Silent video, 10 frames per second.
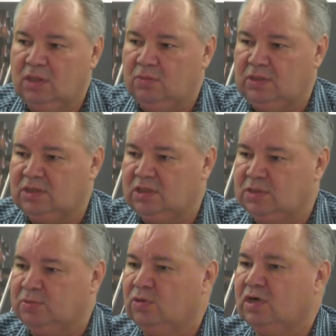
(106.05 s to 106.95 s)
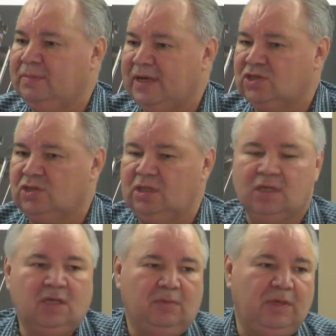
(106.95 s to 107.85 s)
We can see this program actually
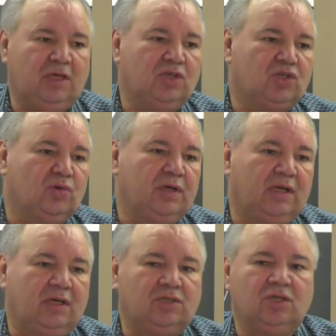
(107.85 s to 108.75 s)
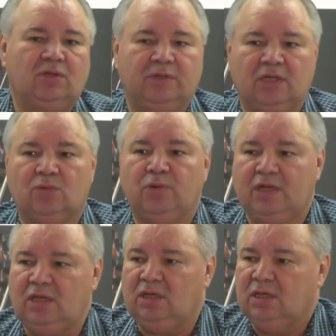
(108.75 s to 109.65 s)
making sure that our children get
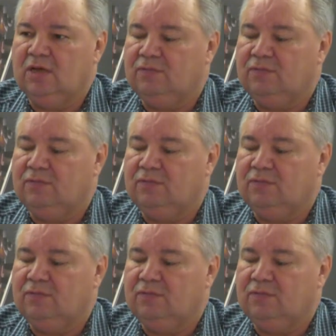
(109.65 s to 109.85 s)
ready